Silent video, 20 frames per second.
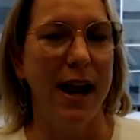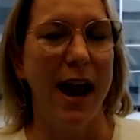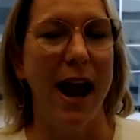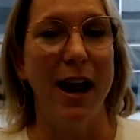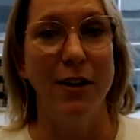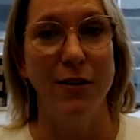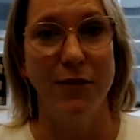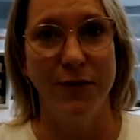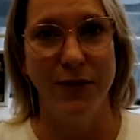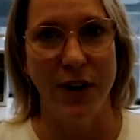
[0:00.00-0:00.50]

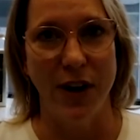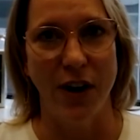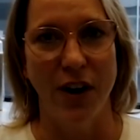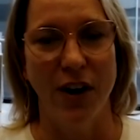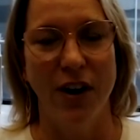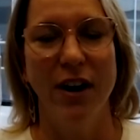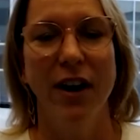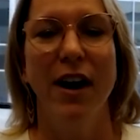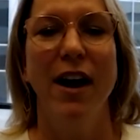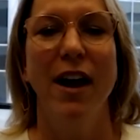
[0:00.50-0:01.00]
and fear
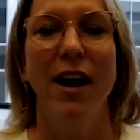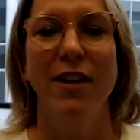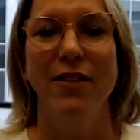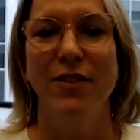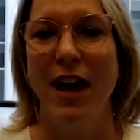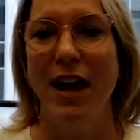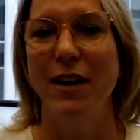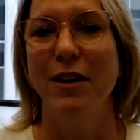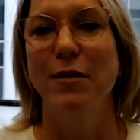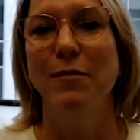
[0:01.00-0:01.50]

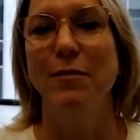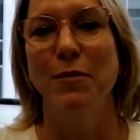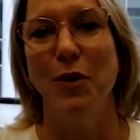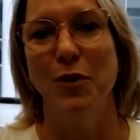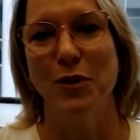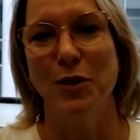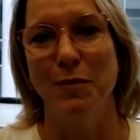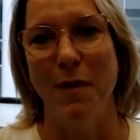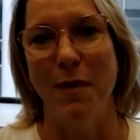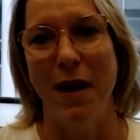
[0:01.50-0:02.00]
than
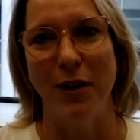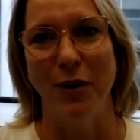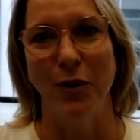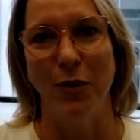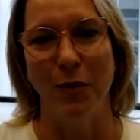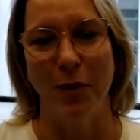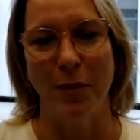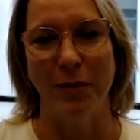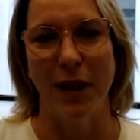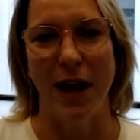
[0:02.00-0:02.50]
most men who
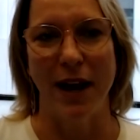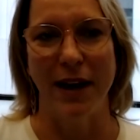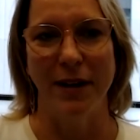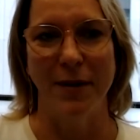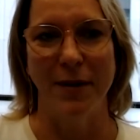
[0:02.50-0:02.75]
replied.